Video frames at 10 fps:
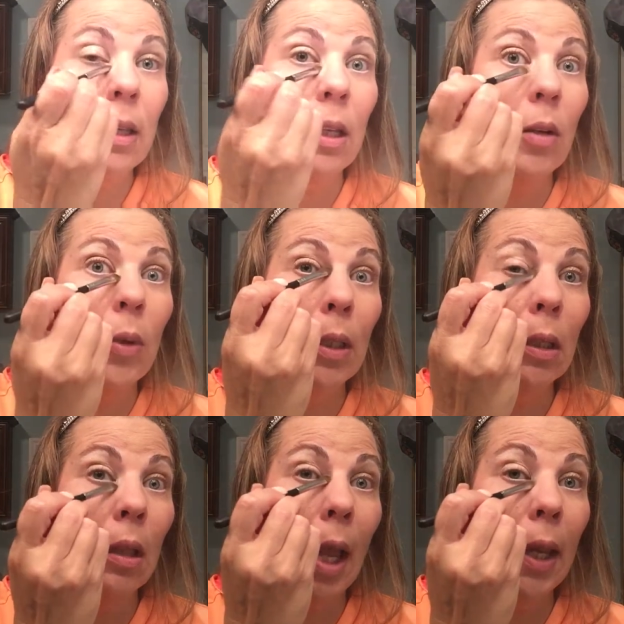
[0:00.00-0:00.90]
You don't wanna
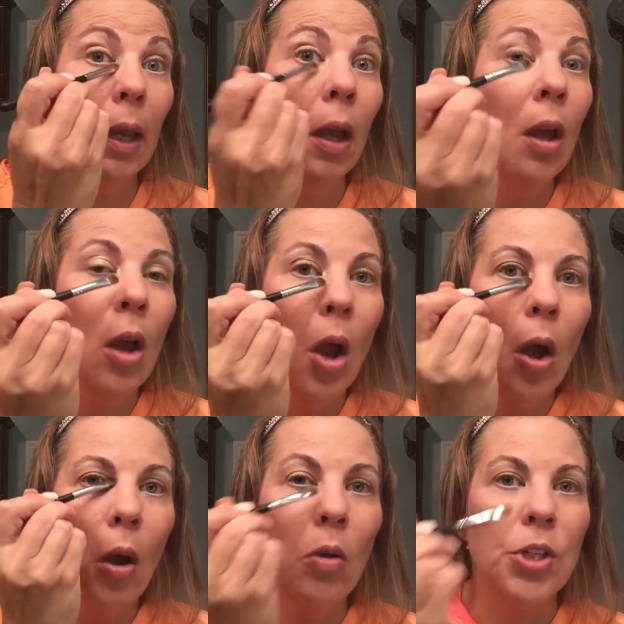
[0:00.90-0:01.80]
look like,
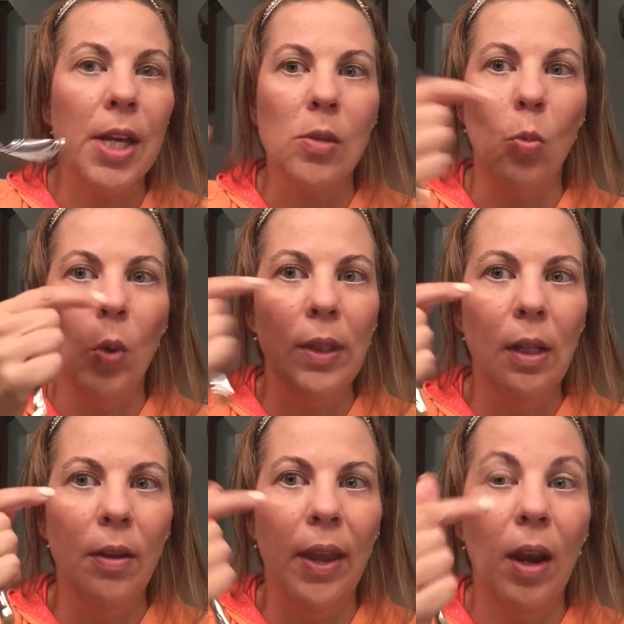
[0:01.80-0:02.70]
oh, she has one
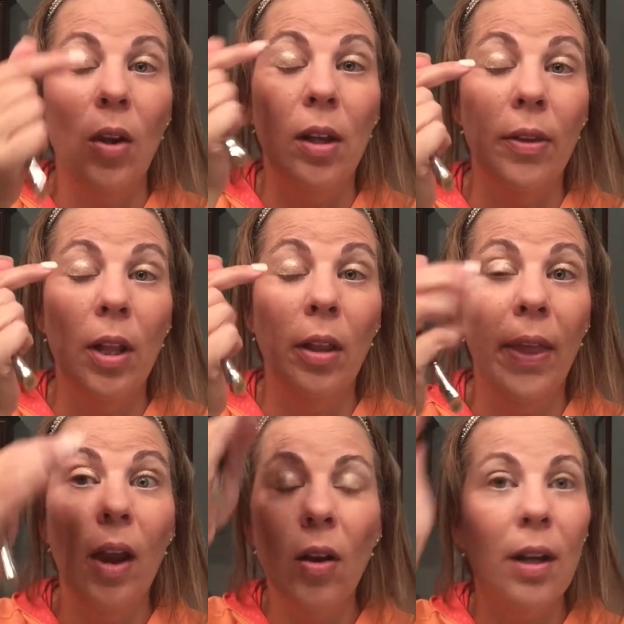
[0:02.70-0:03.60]
color there, another color
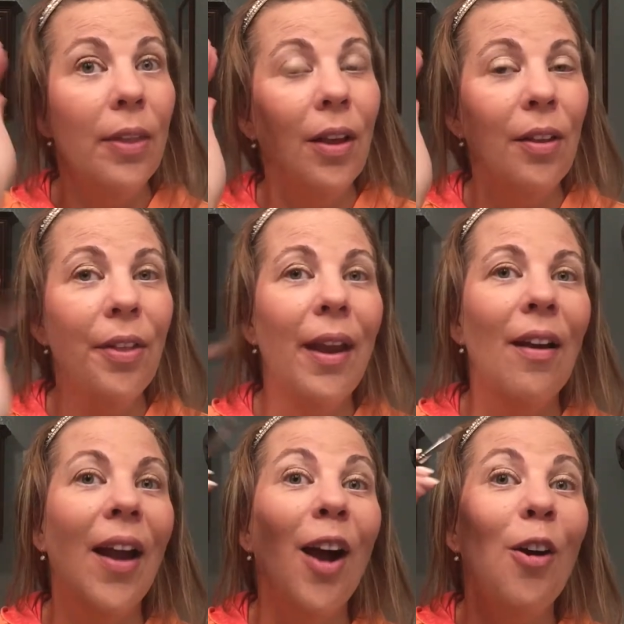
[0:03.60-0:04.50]
there, and another color
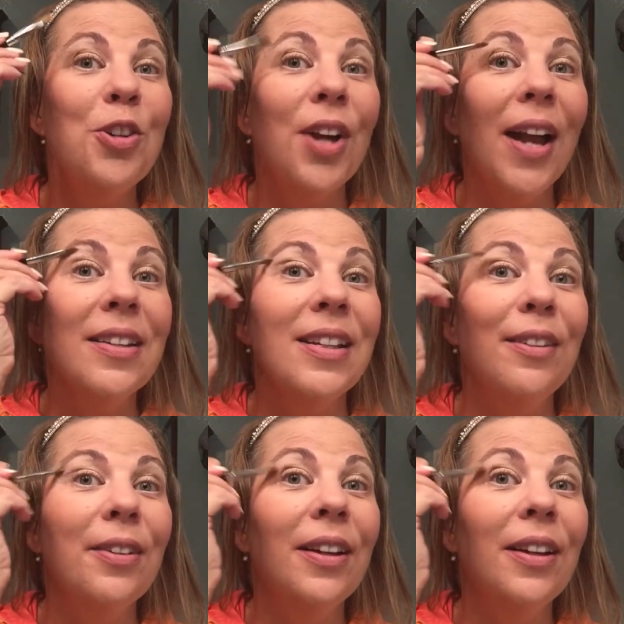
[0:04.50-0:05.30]
there, how attractive.